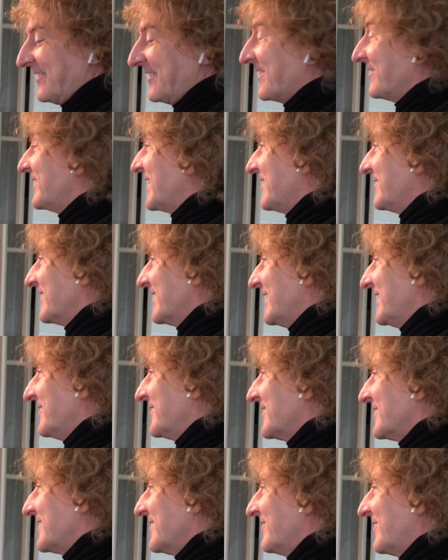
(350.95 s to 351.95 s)
We're big
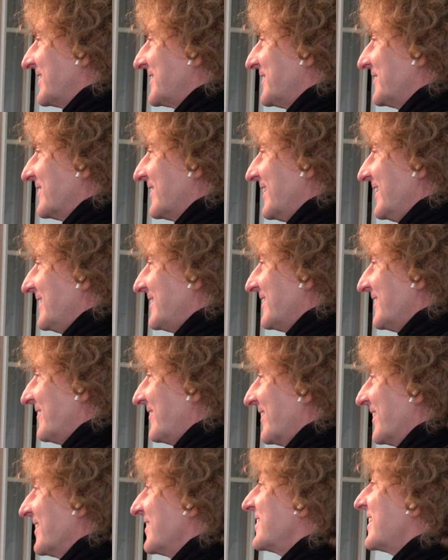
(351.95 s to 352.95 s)
believers in what you're bringing to the
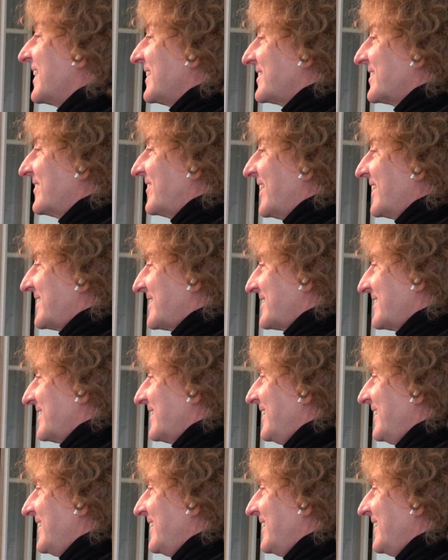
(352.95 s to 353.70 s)
world. Thanks so much.